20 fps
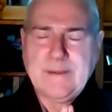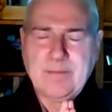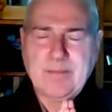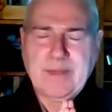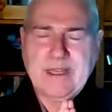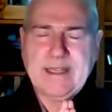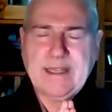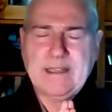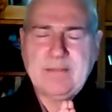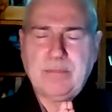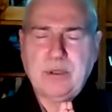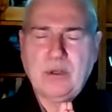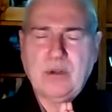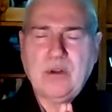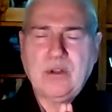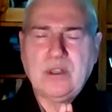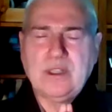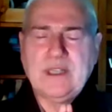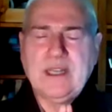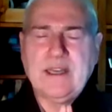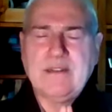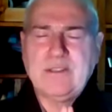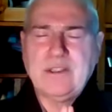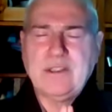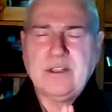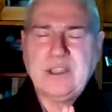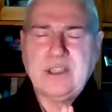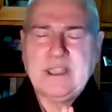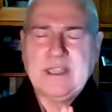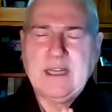May that born have
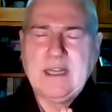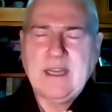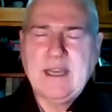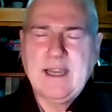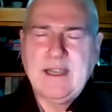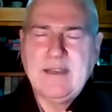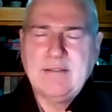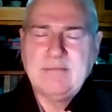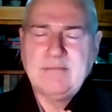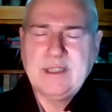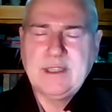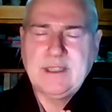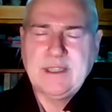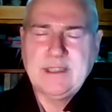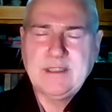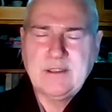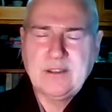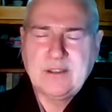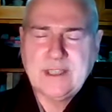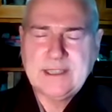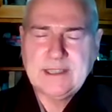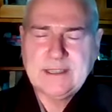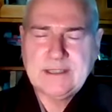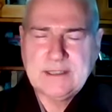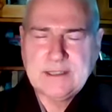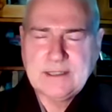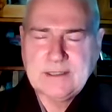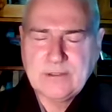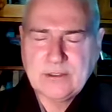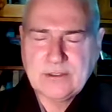no decline, but
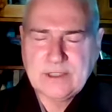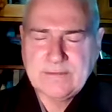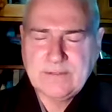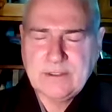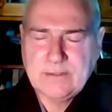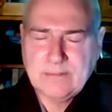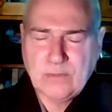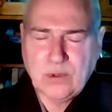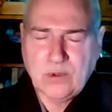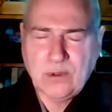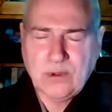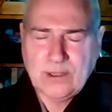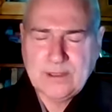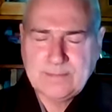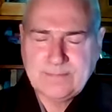increase forevermore.